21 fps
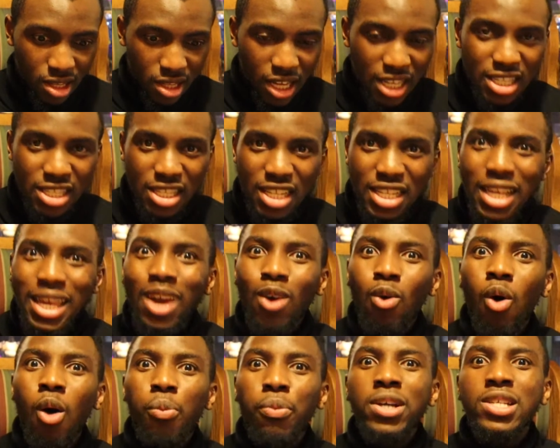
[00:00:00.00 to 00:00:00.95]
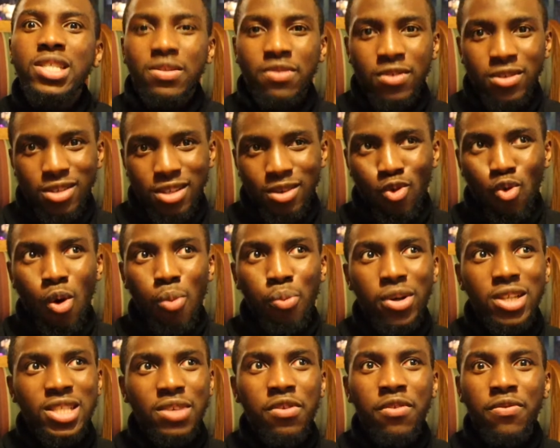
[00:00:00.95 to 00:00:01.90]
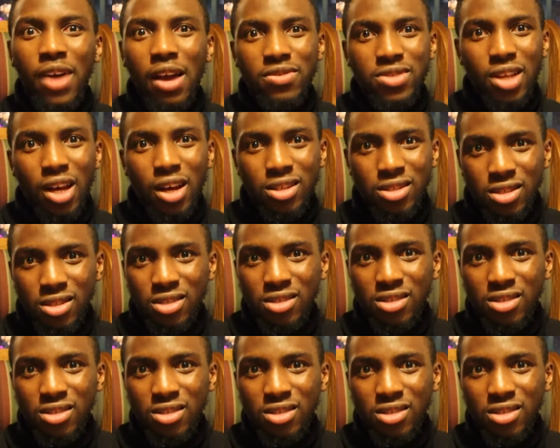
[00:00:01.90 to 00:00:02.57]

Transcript: that's that's like a 1.7 1.75 stars.